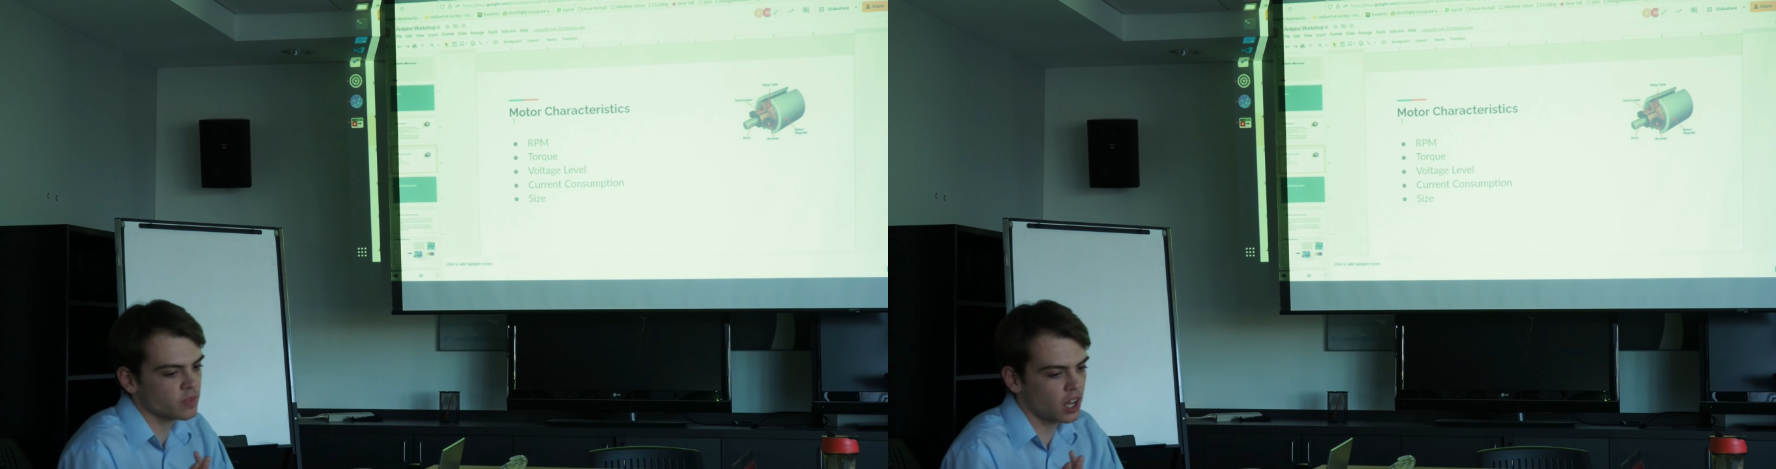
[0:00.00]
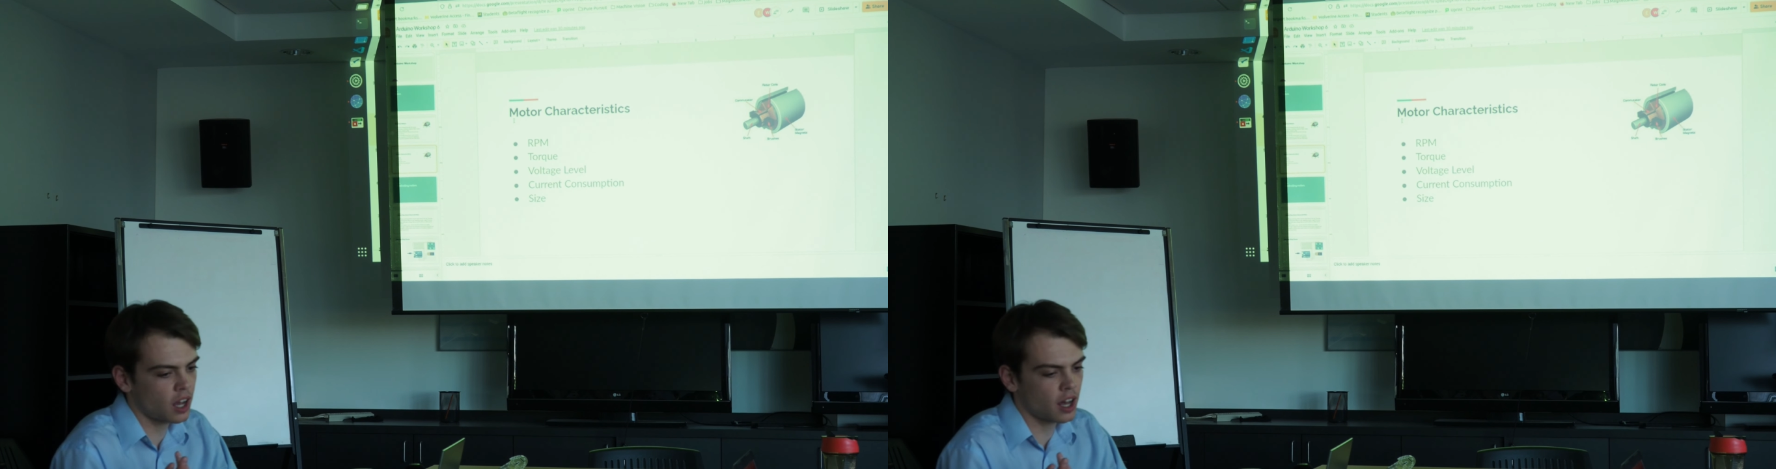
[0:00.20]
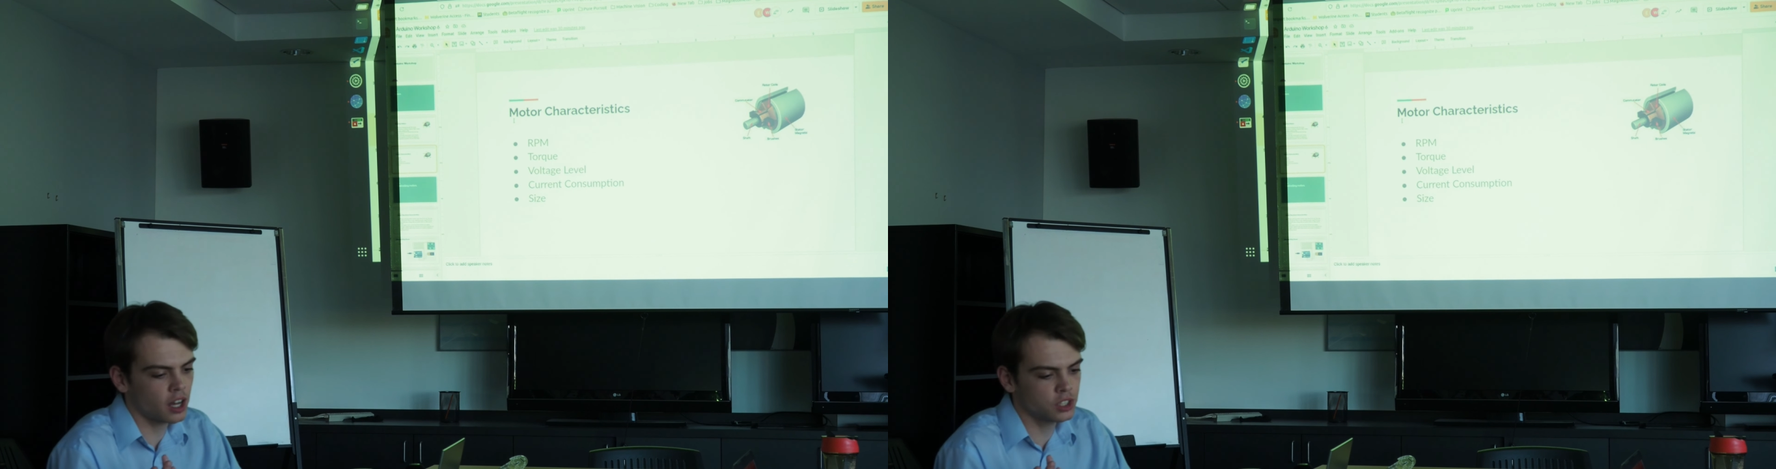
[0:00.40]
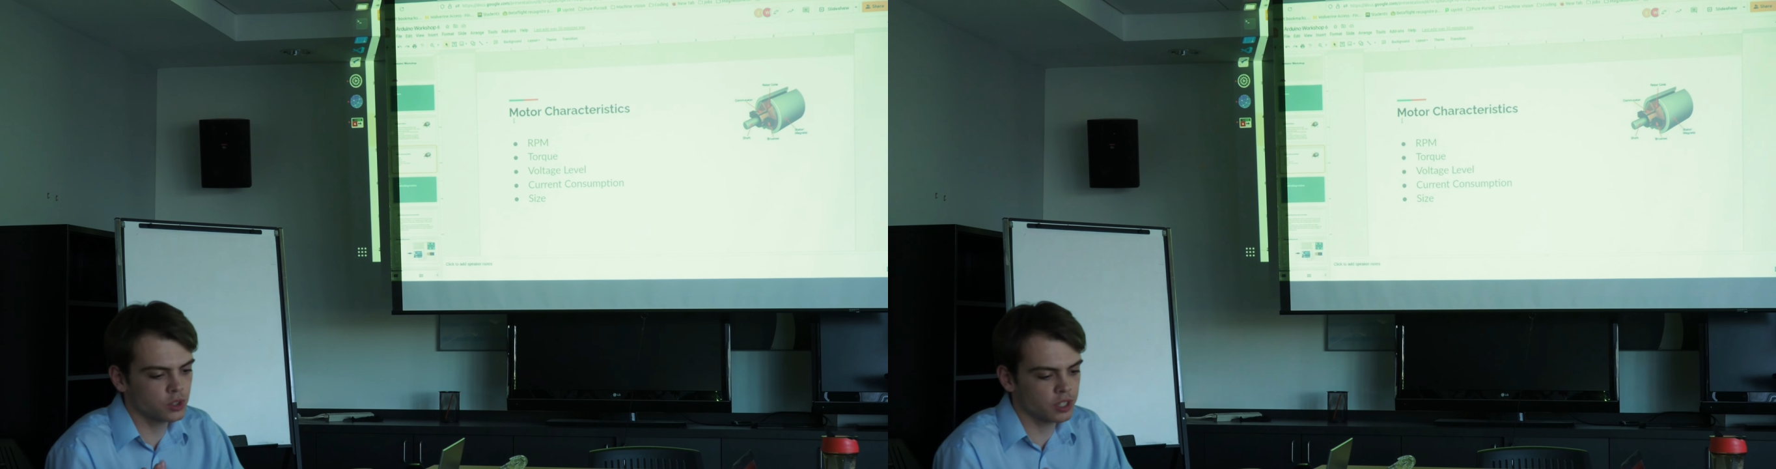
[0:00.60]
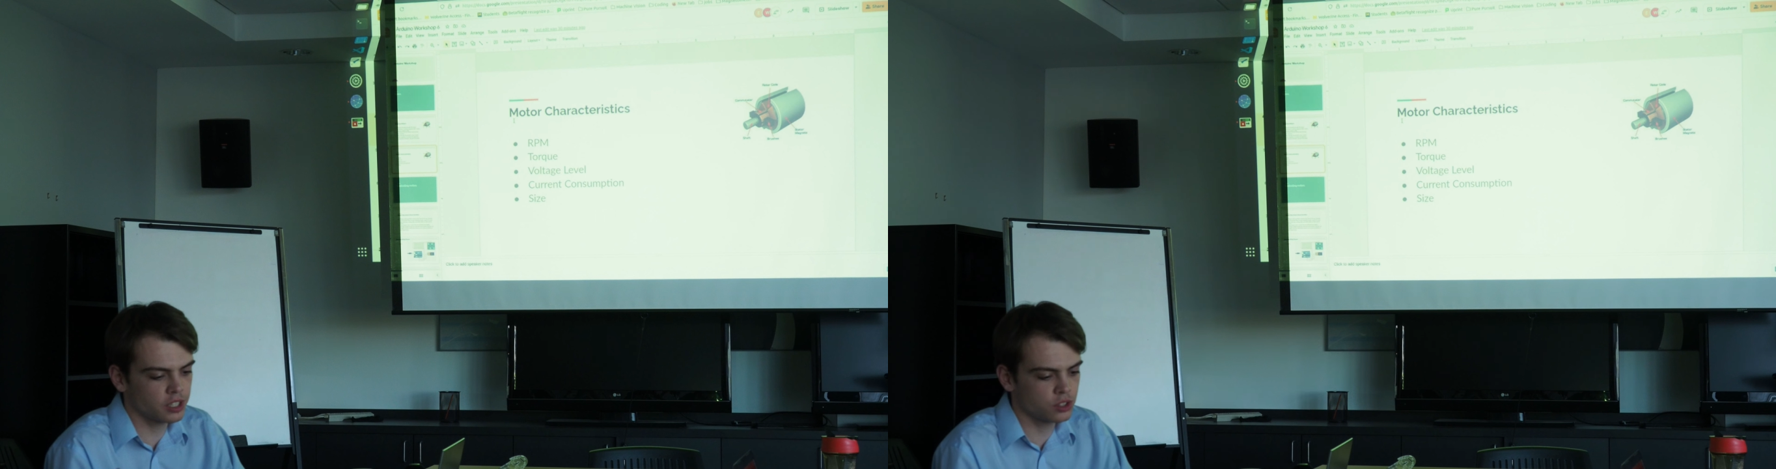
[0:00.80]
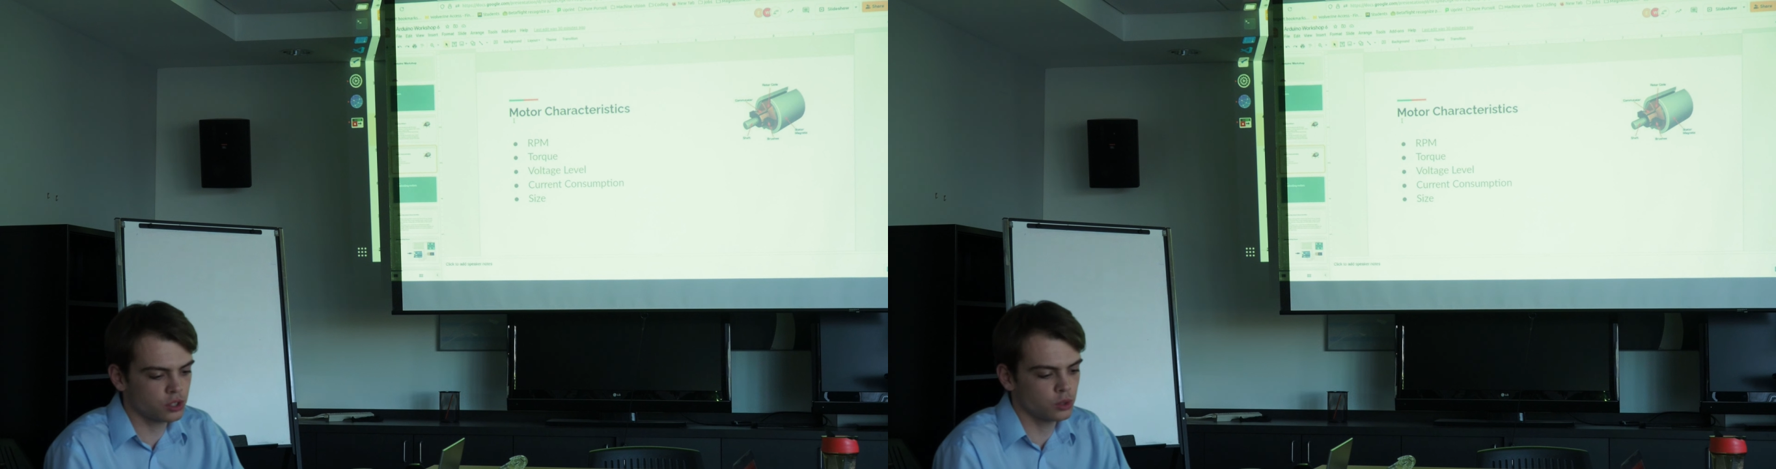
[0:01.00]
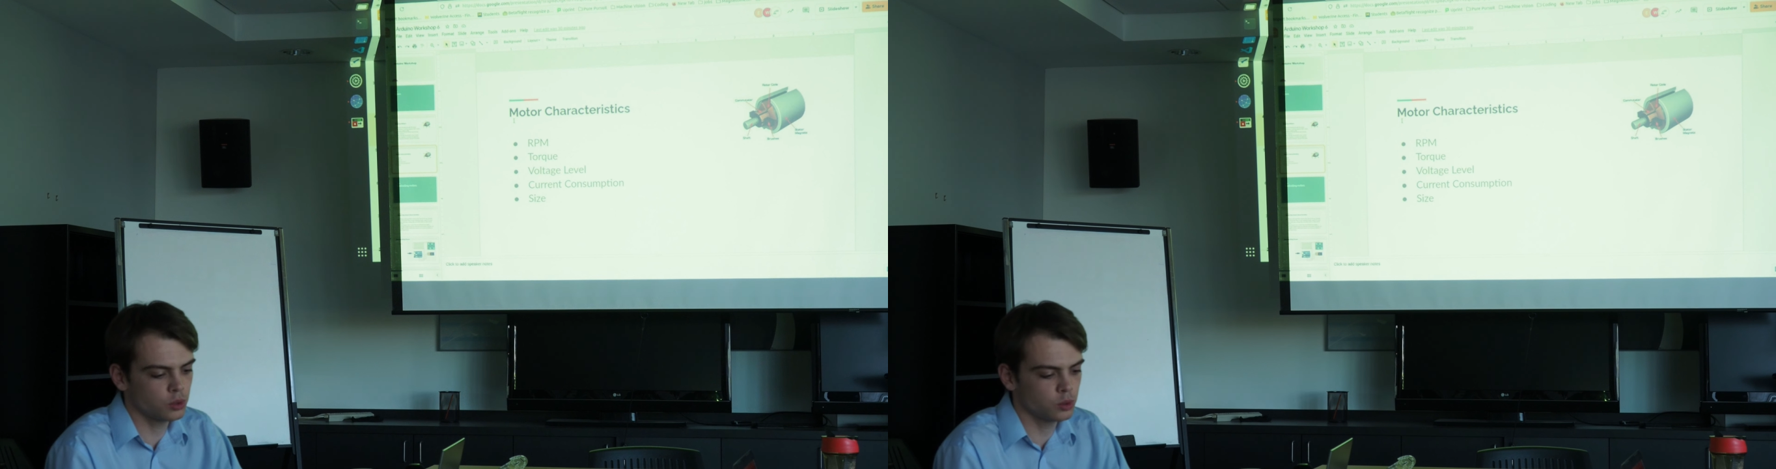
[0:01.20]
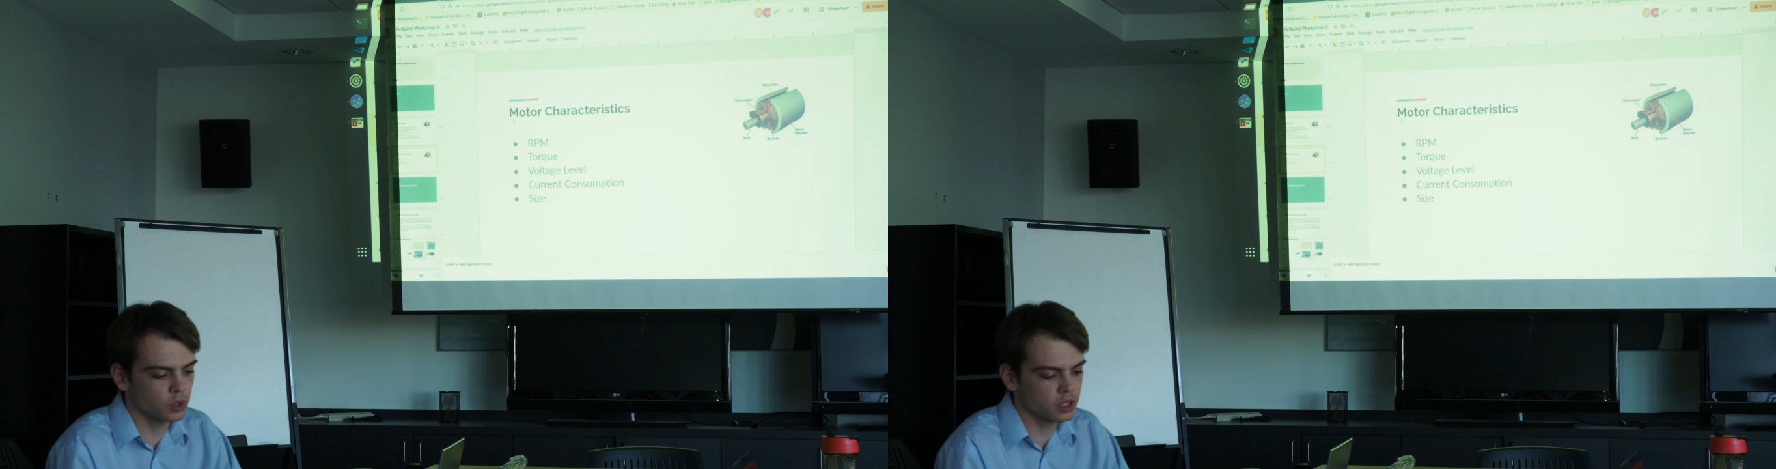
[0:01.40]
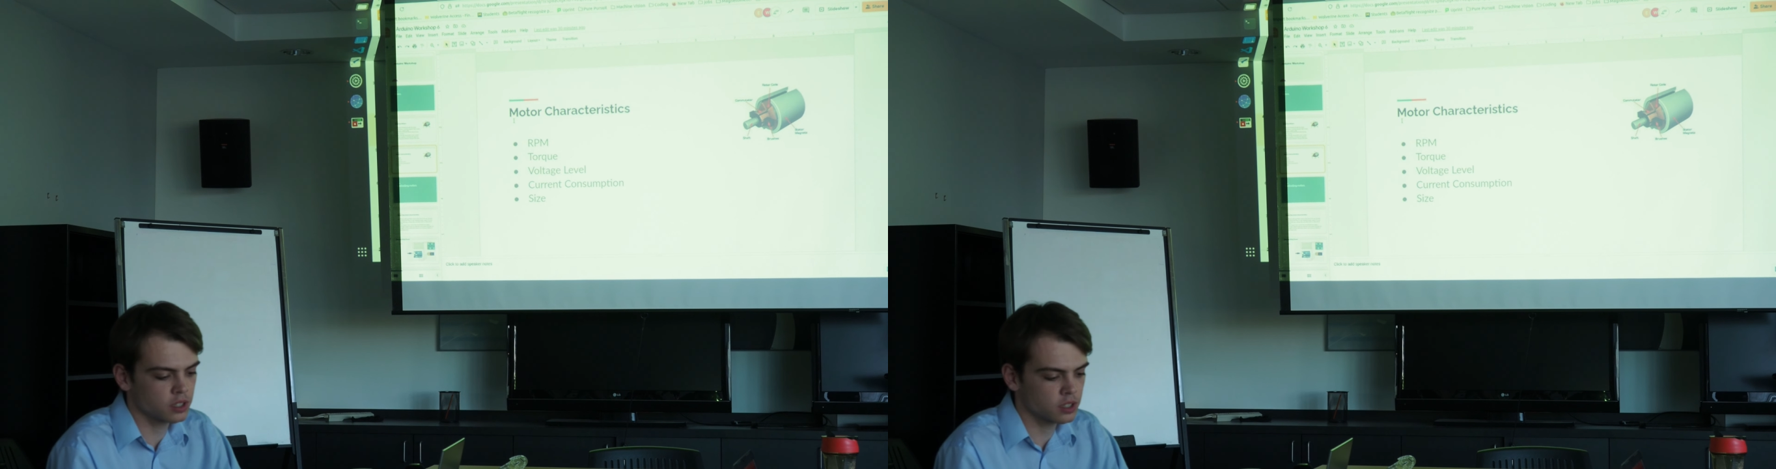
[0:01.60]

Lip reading: 100 to